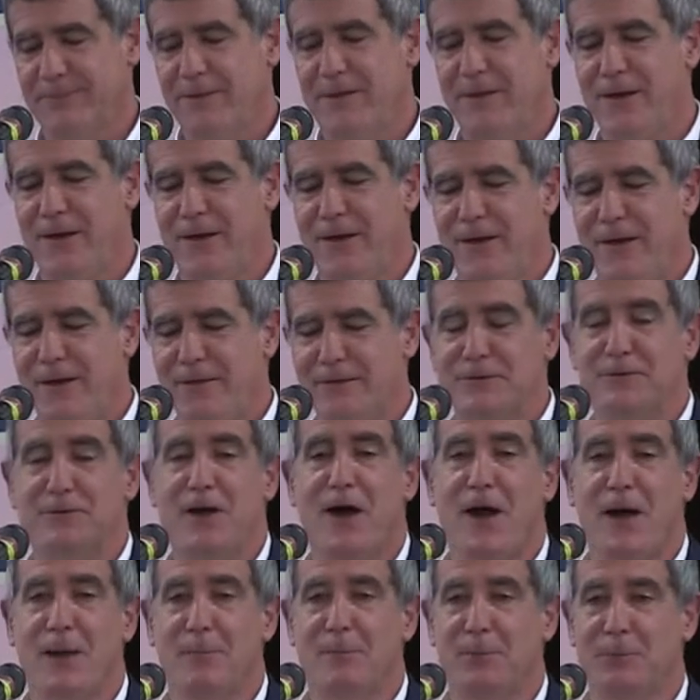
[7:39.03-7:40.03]
Uh, at the
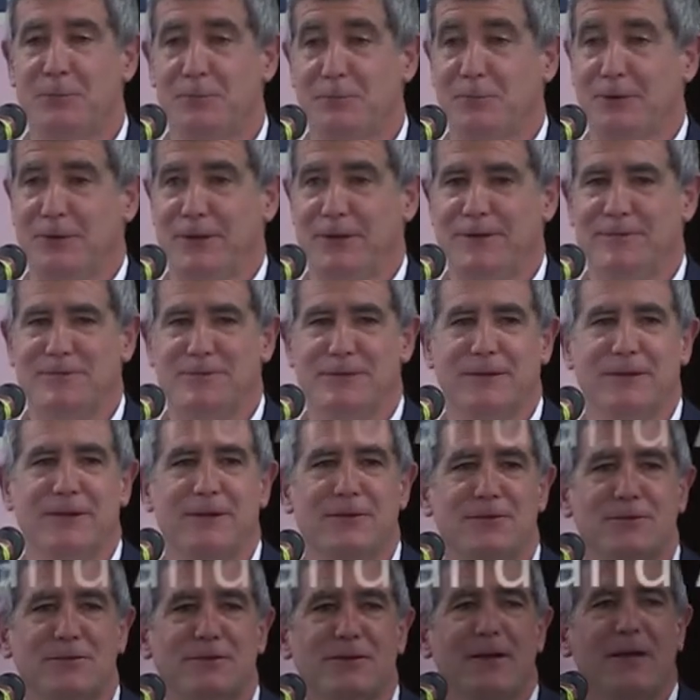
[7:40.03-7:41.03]
time, it was believed, at
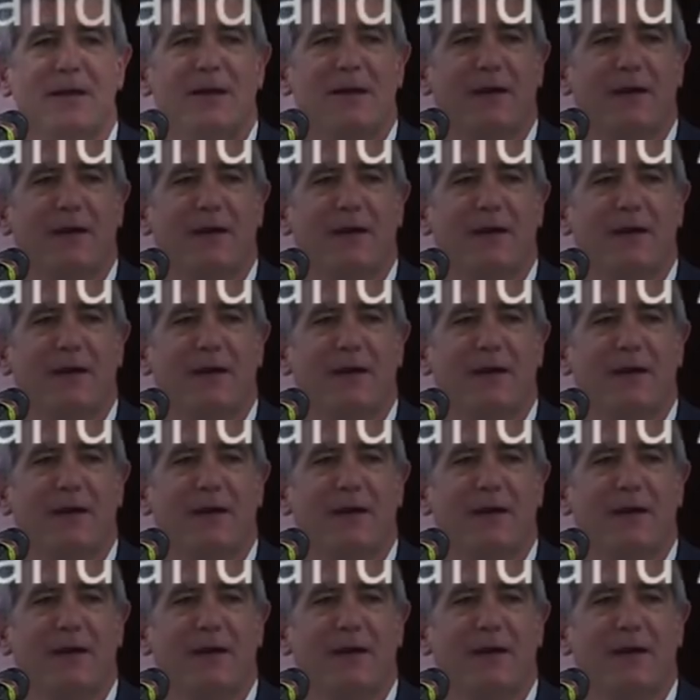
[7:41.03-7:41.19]
least,